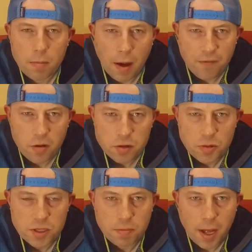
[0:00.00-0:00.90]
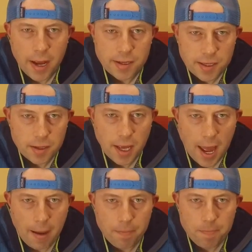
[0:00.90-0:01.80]
My first resupply is Neal
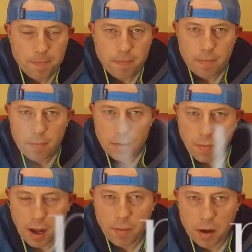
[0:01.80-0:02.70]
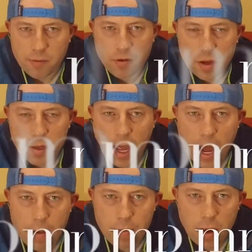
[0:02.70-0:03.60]
Gap. The mile marker for Neal
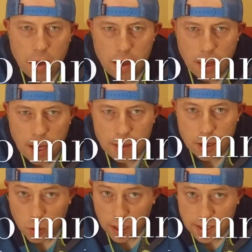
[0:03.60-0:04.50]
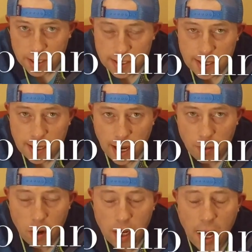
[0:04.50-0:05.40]
Gap in the 2016
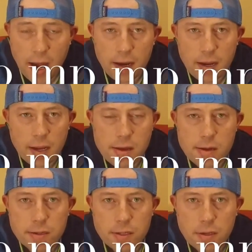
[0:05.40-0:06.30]
AWOL guide is